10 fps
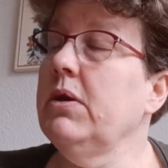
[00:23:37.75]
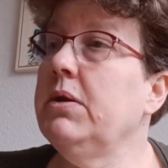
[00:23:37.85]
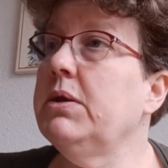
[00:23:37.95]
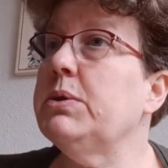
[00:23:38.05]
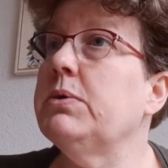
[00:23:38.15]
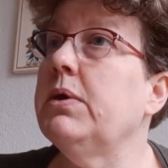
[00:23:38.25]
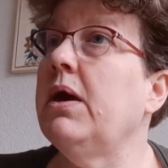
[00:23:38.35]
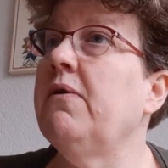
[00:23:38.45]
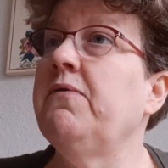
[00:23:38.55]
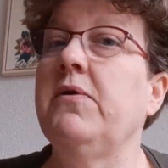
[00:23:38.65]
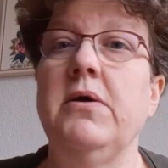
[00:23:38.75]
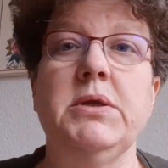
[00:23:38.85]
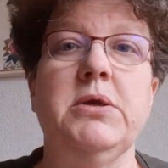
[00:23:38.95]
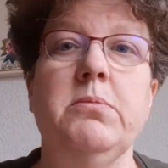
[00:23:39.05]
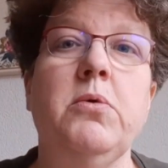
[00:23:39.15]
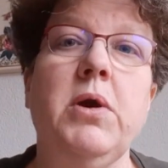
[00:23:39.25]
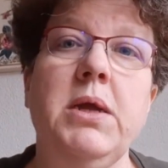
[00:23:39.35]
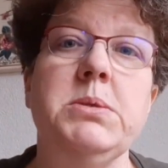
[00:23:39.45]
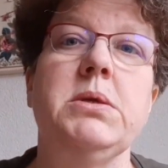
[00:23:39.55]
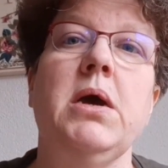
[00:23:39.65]
just to have some more
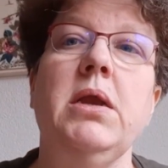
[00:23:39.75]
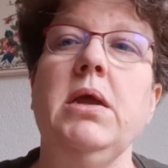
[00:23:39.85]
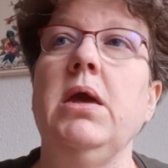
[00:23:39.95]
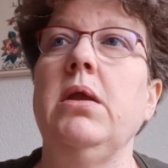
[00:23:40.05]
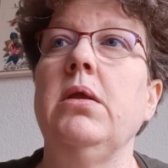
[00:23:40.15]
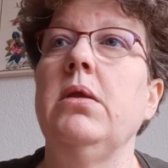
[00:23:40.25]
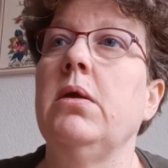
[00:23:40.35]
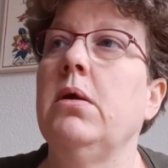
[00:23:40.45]
insight in